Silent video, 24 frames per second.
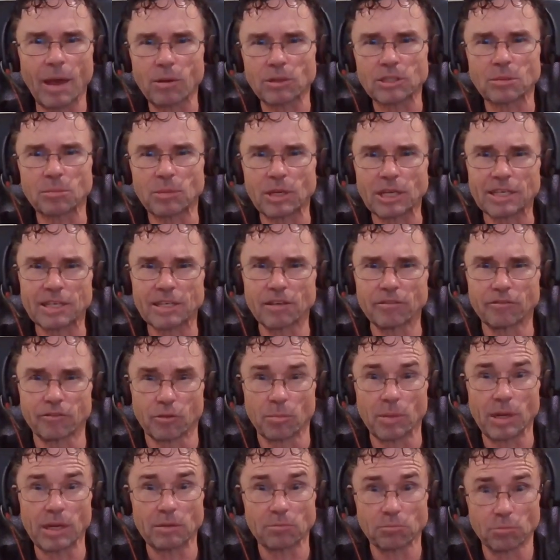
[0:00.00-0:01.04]
that was a big deal for
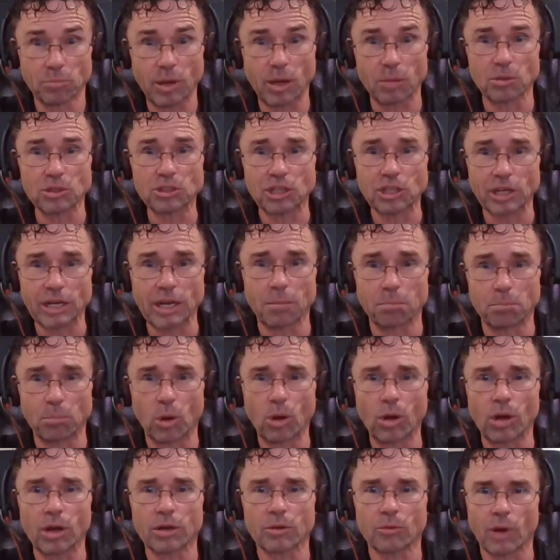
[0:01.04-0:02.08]
me. Publishing mm. a hmm.
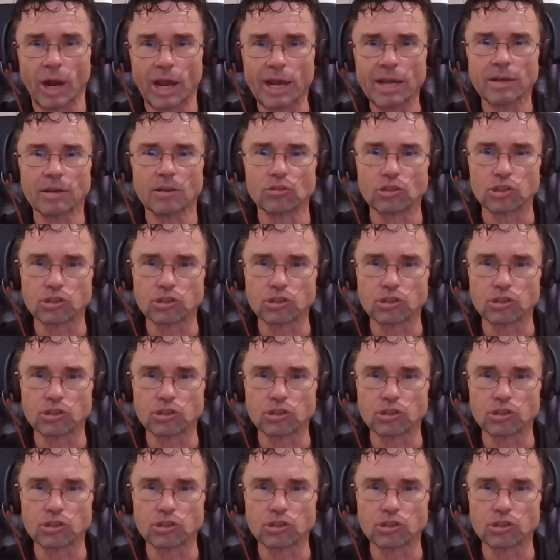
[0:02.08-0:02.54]
book, right?